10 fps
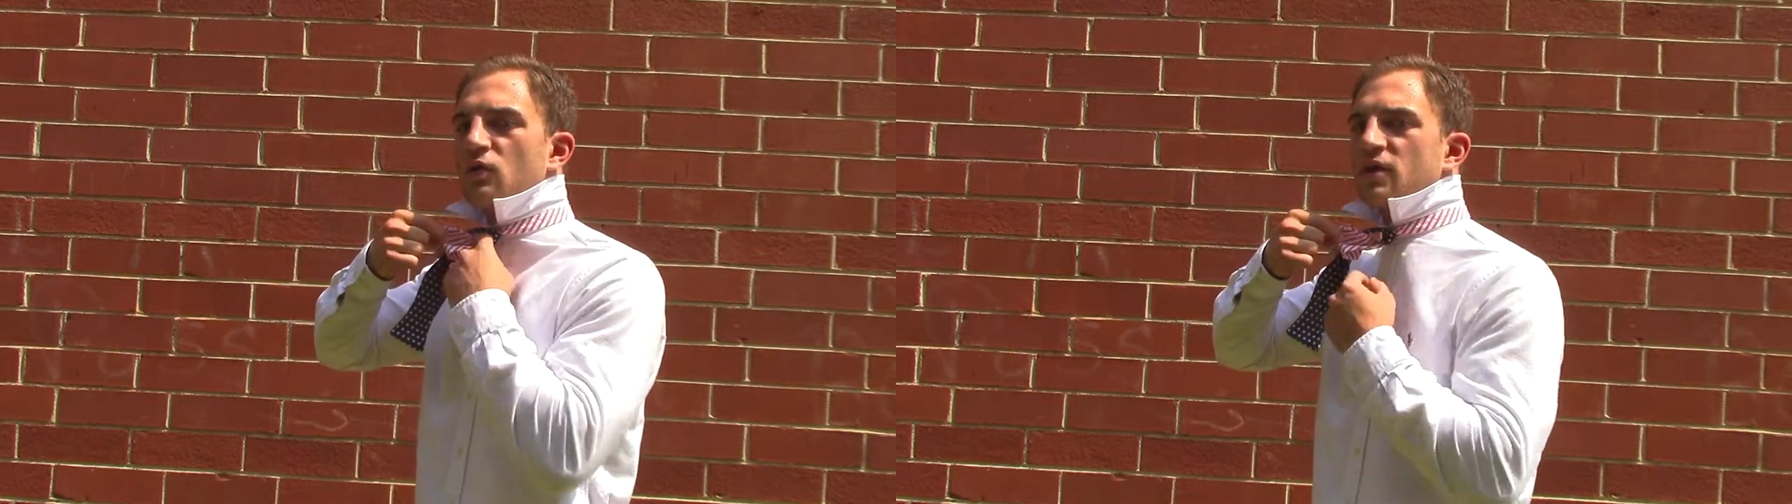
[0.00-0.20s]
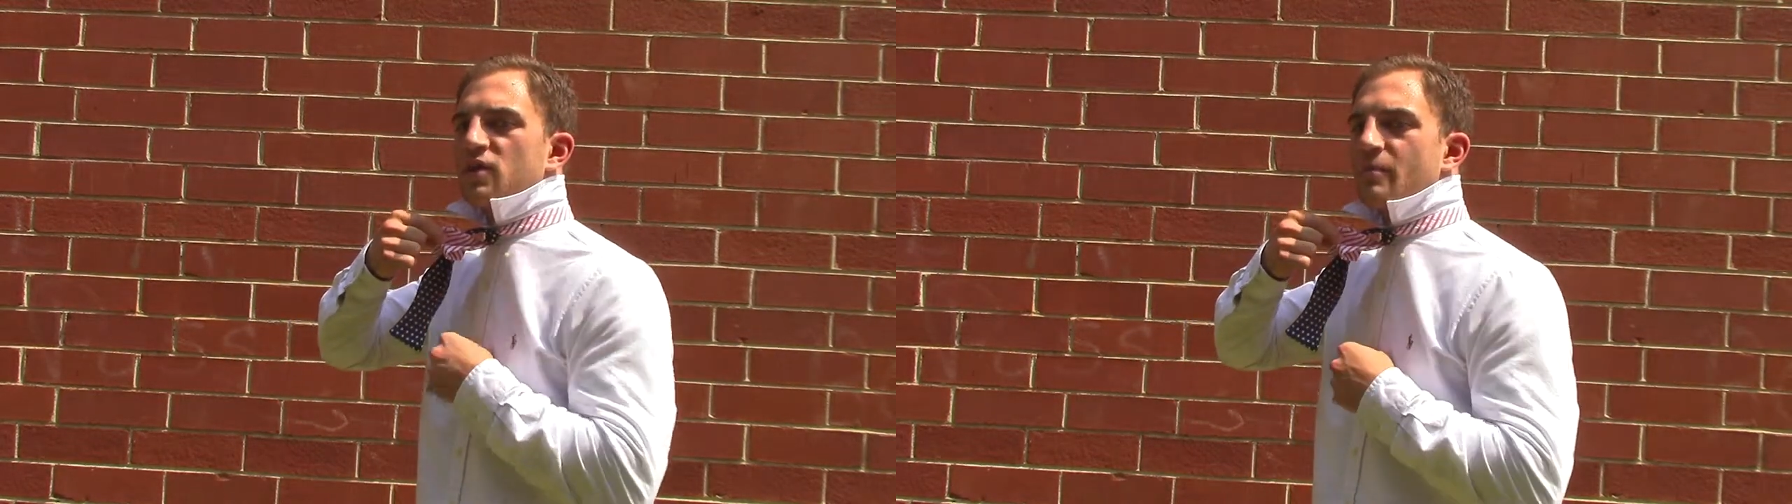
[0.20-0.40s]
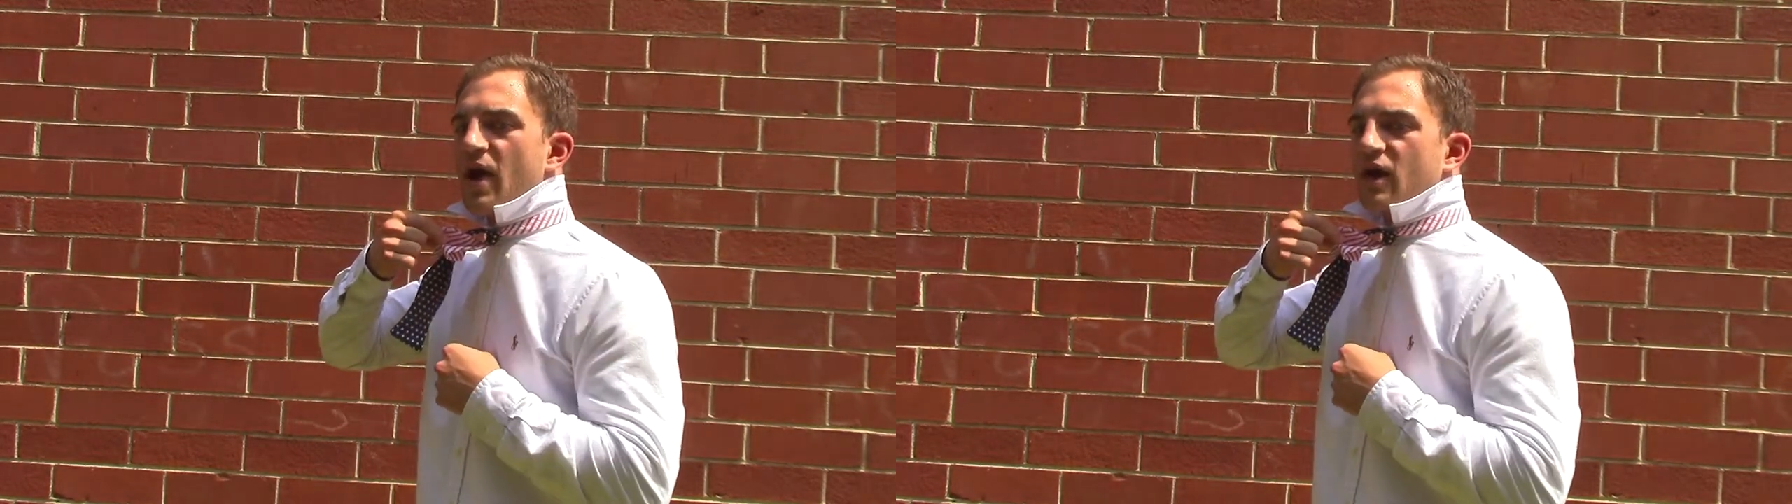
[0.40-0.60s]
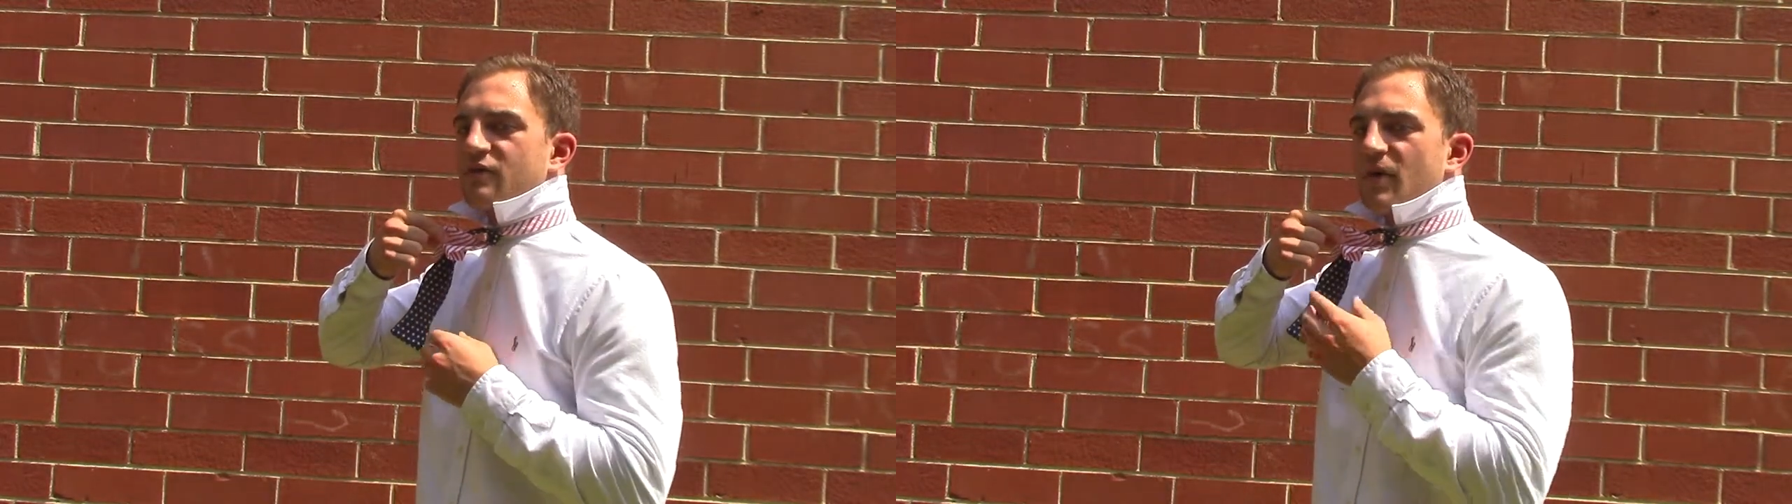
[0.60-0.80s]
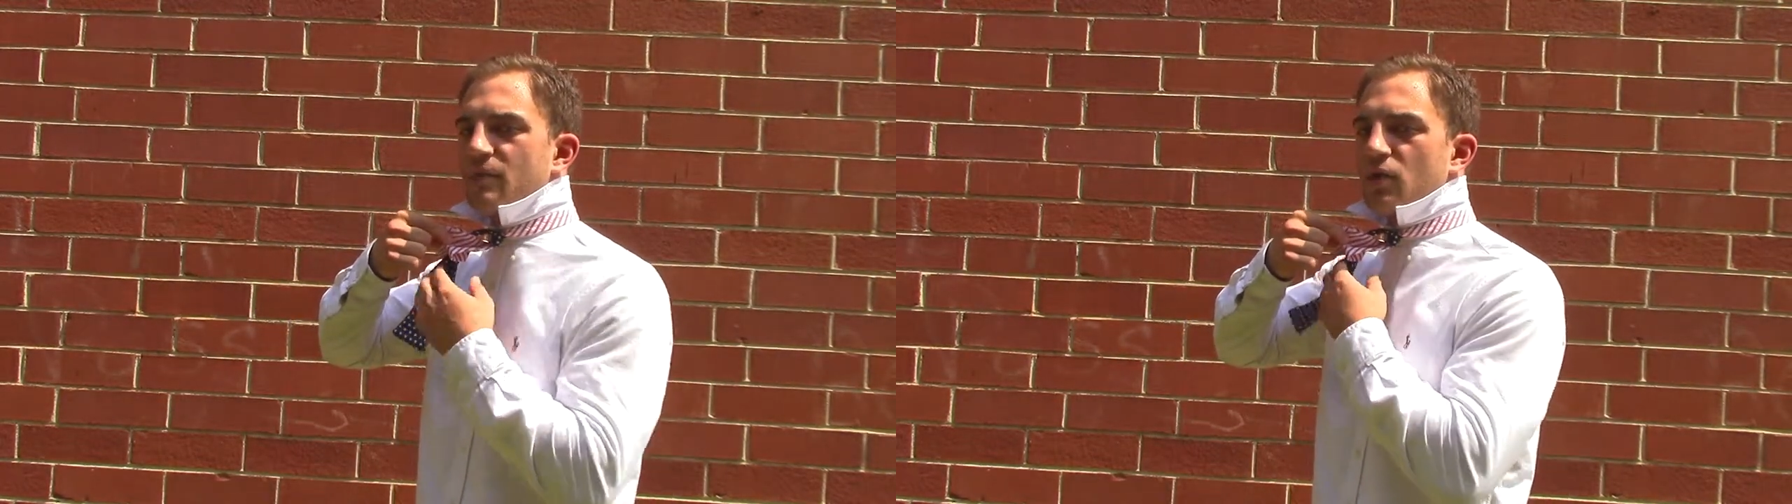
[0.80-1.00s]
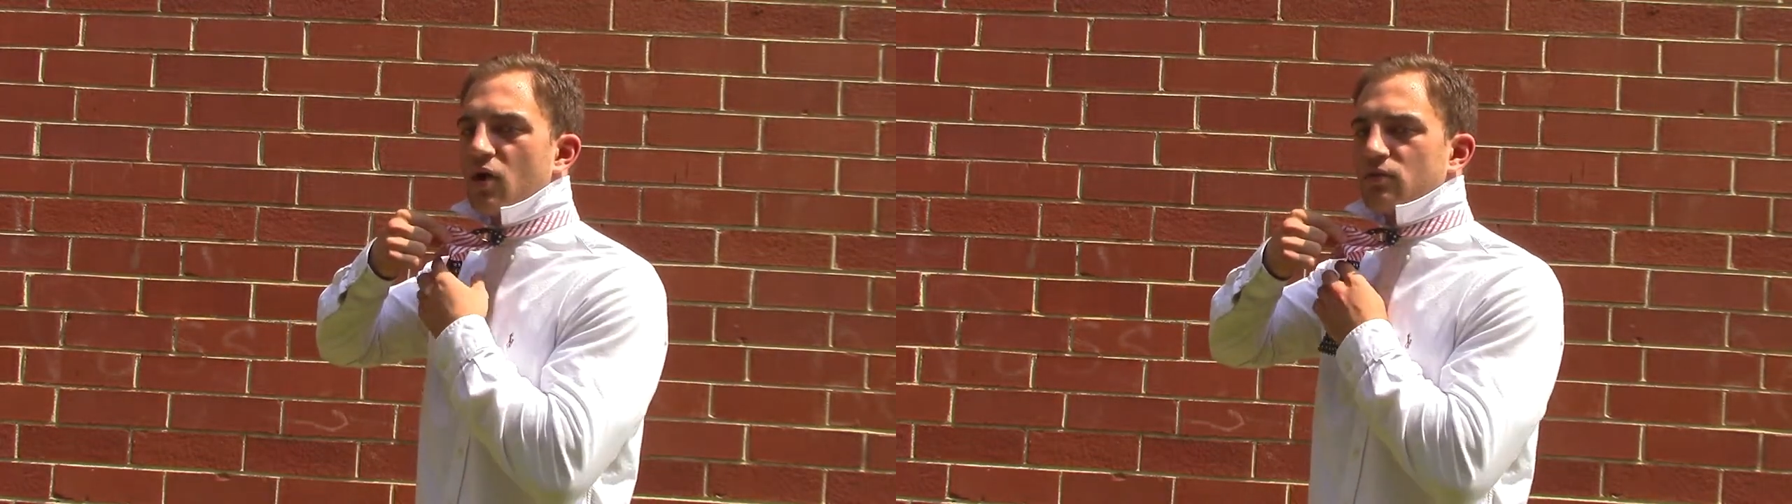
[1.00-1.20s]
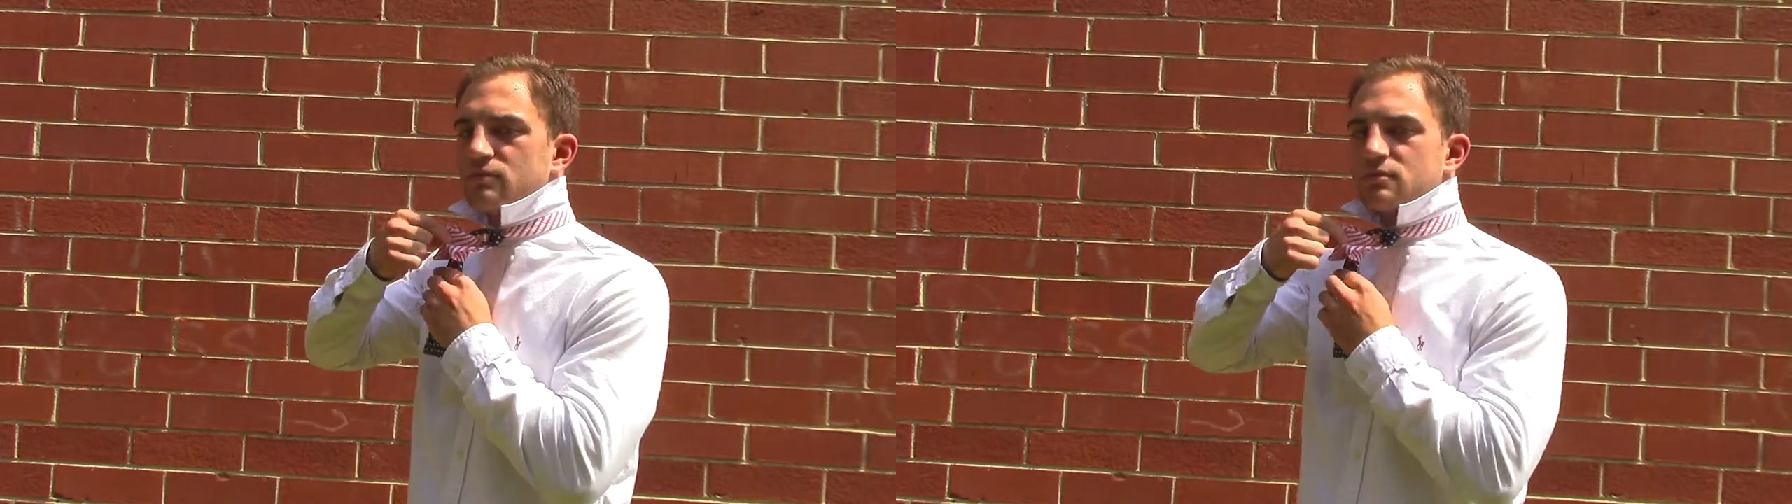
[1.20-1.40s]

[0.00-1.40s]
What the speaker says: in the back of my bow.